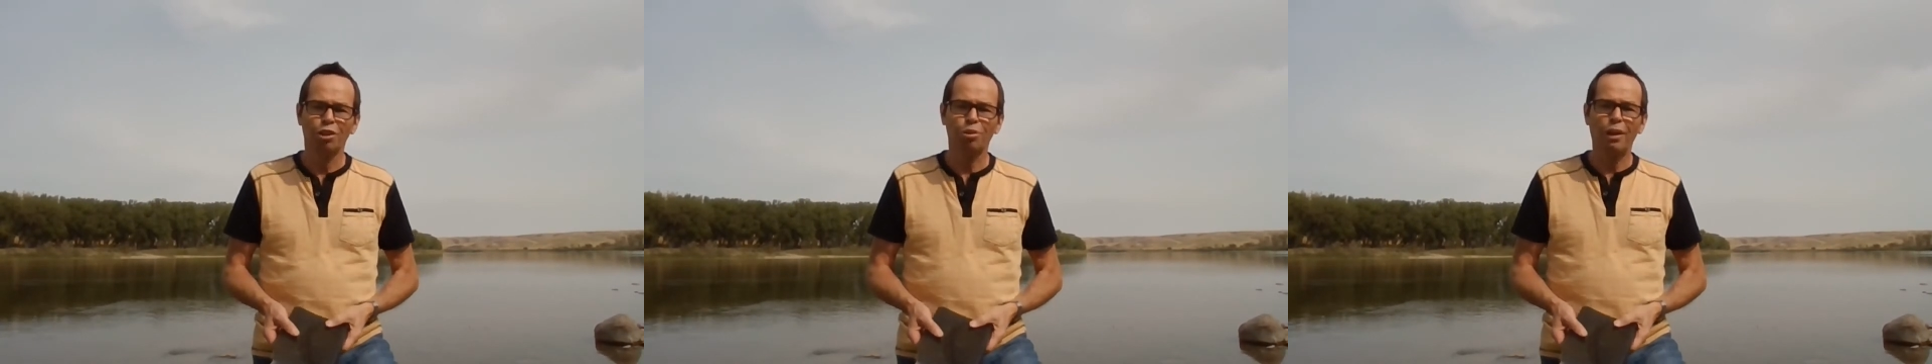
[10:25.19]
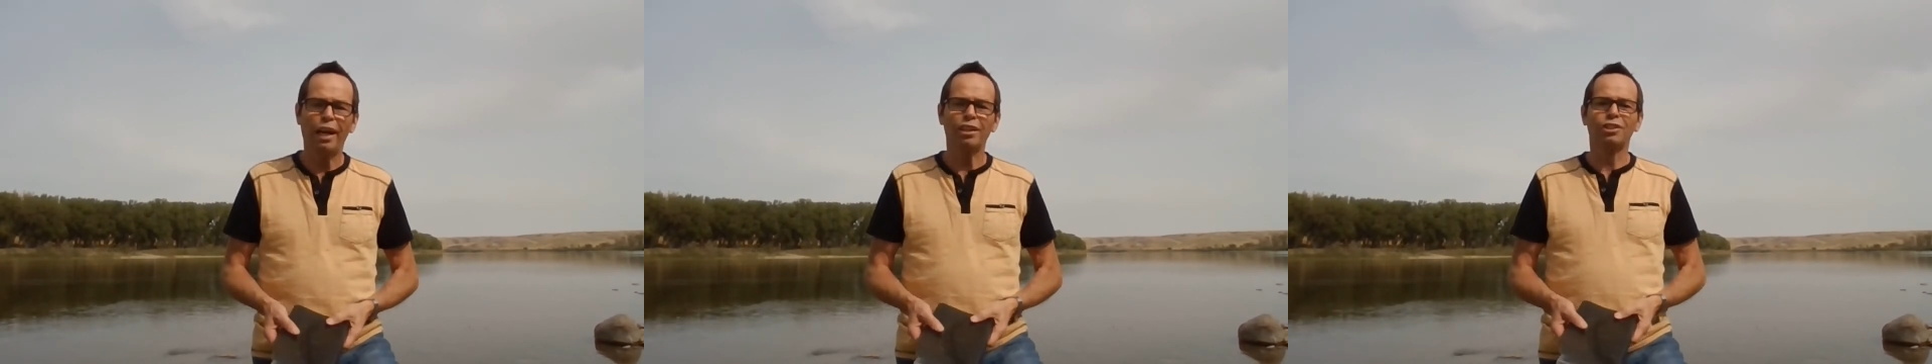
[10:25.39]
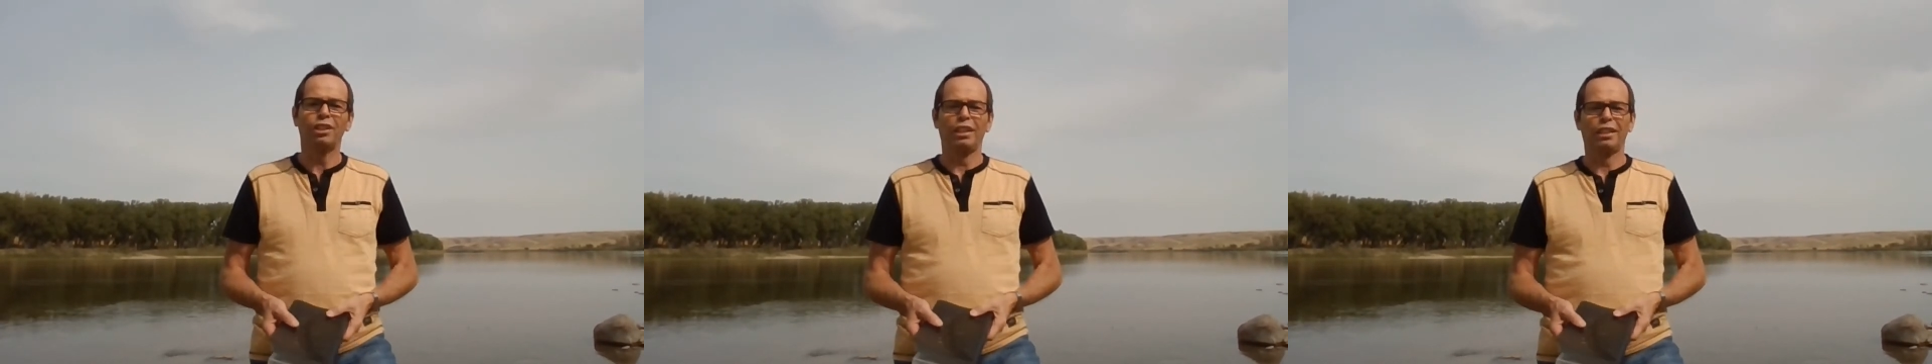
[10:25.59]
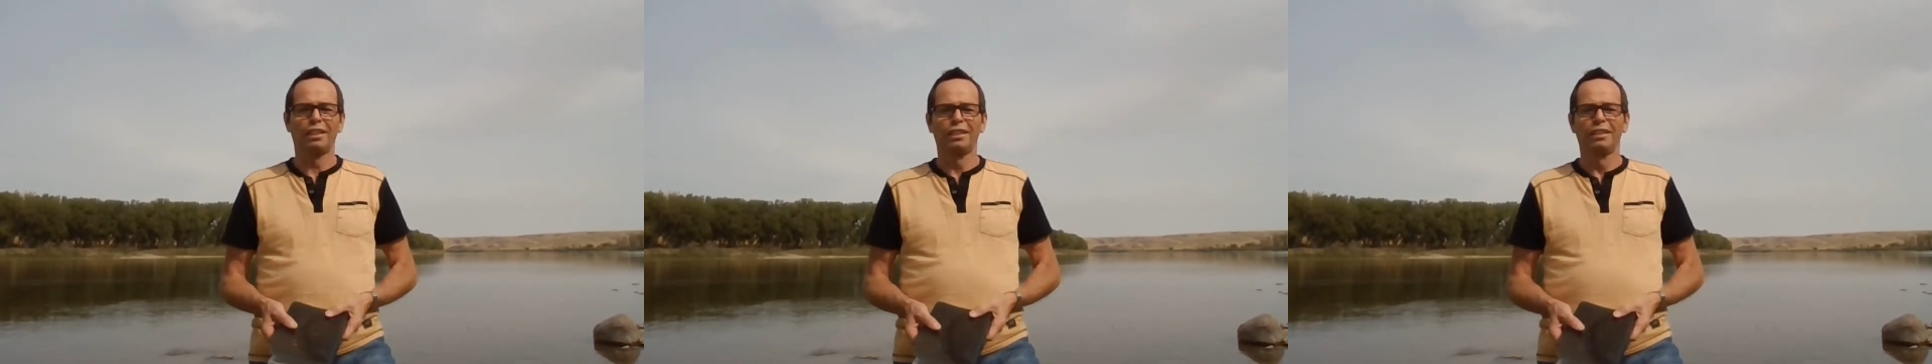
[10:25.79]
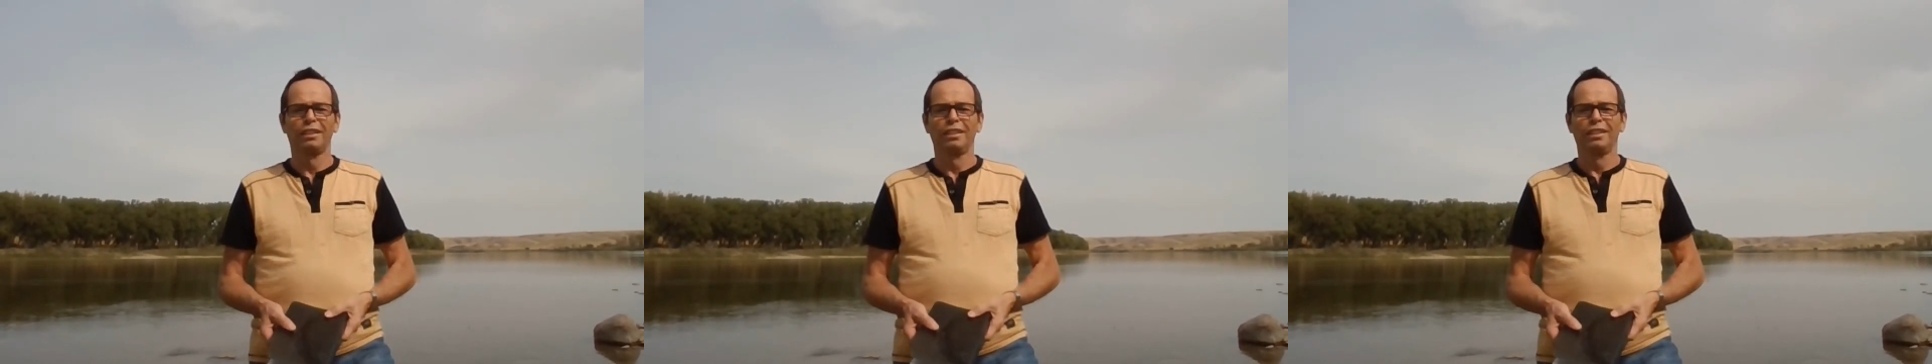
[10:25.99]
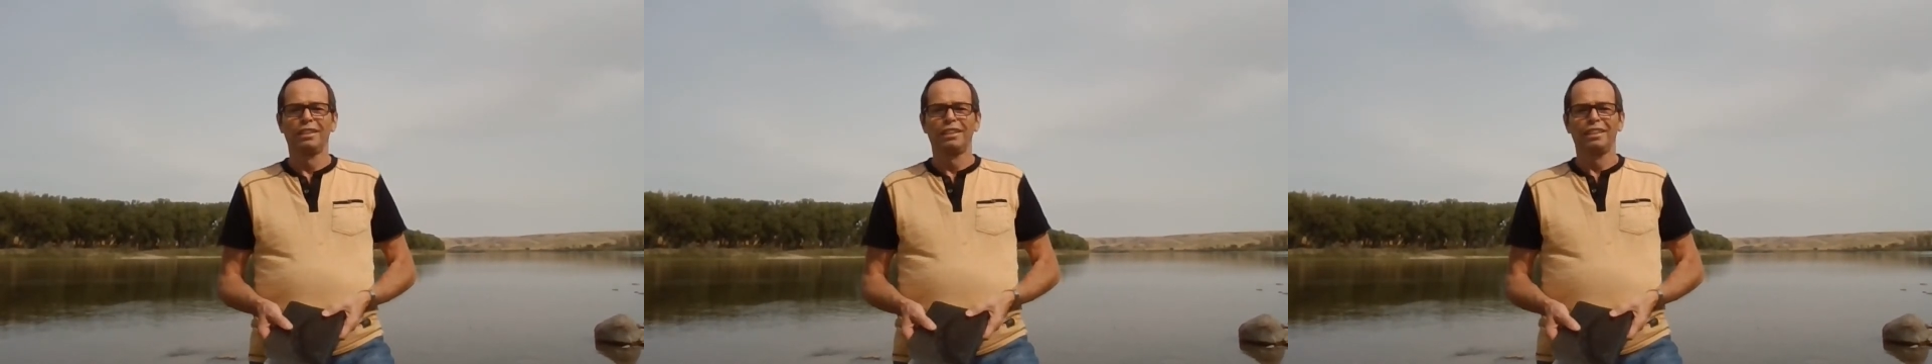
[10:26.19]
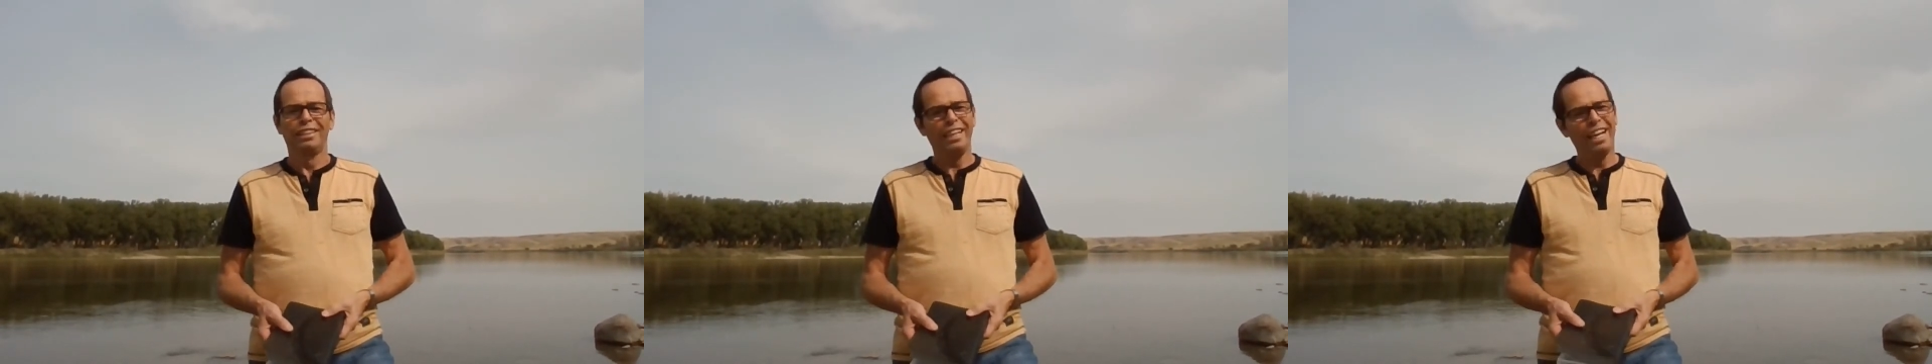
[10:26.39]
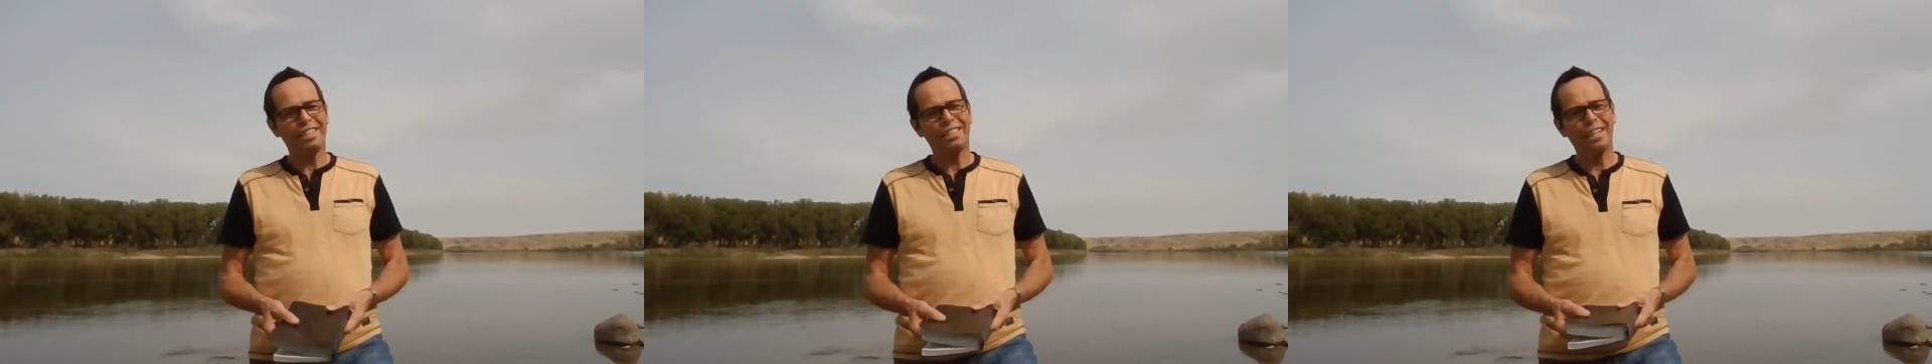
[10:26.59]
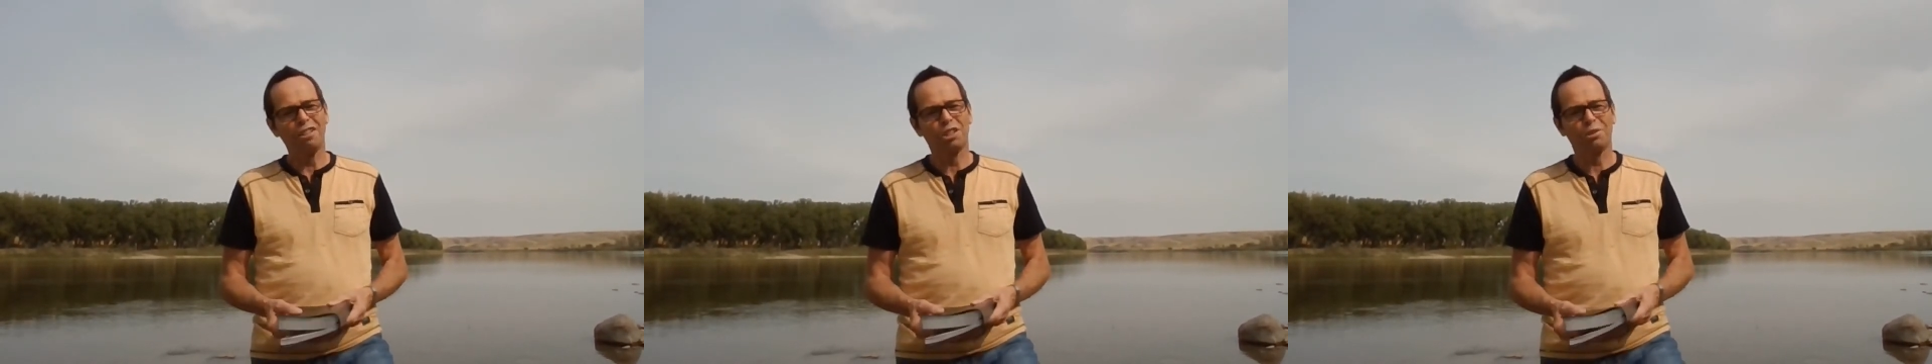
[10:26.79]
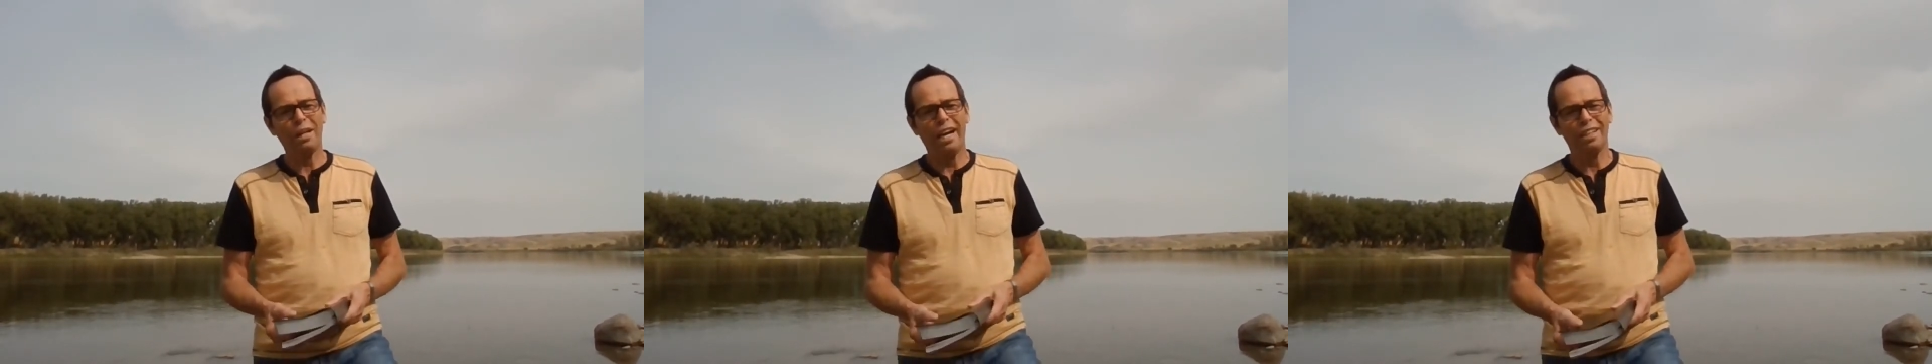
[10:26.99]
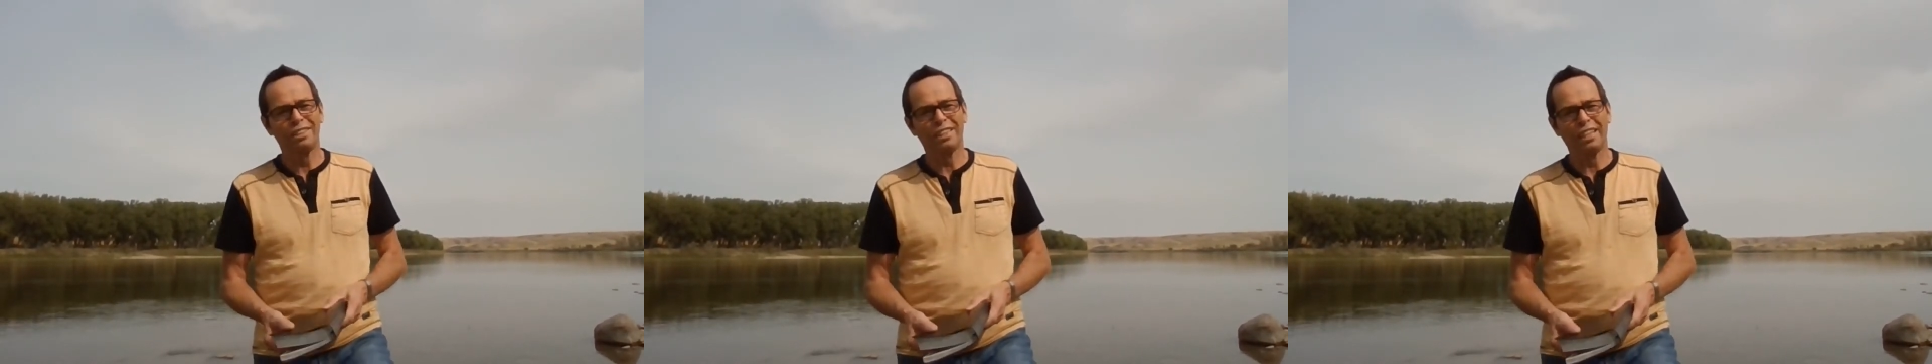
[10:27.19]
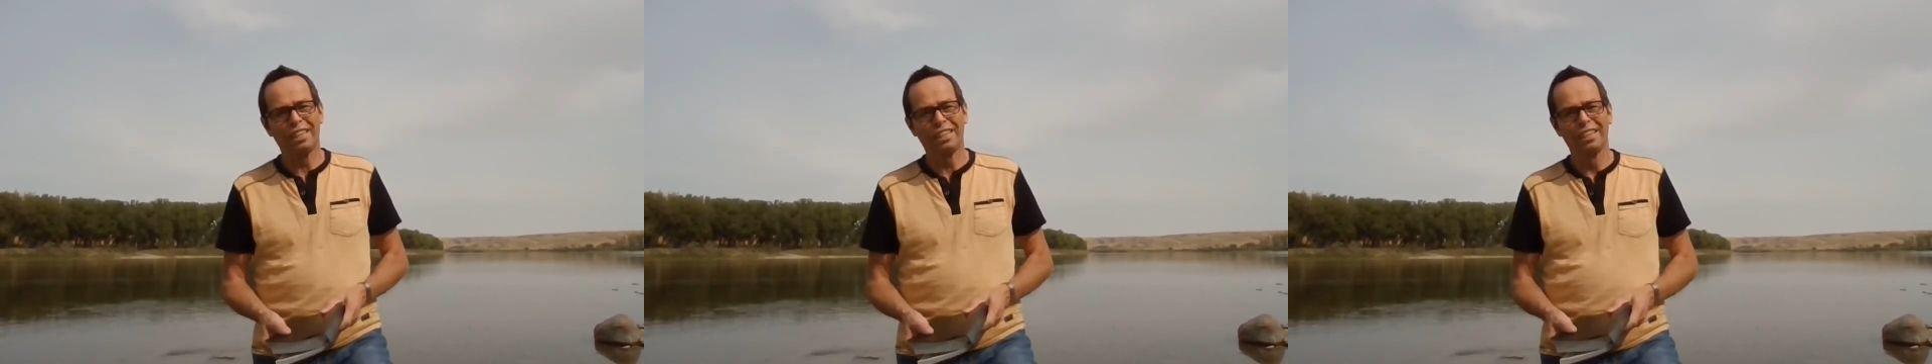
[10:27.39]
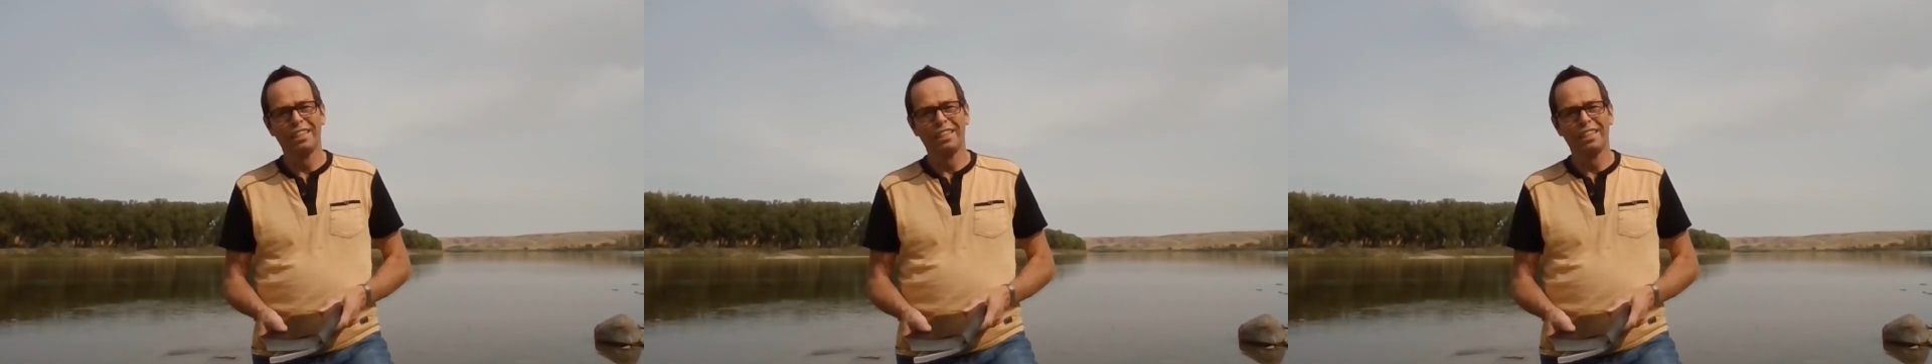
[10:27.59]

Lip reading: tragic. Yes, how tragic,